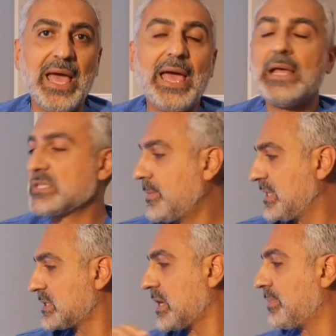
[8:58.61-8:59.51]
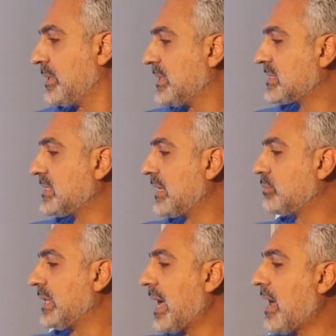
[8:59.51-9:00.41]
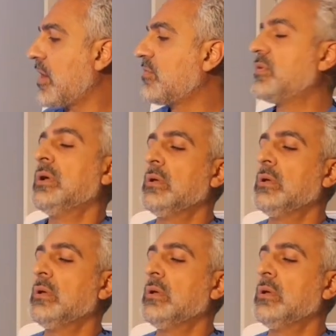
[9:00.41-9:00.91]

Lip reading: And some of the supplements that we have,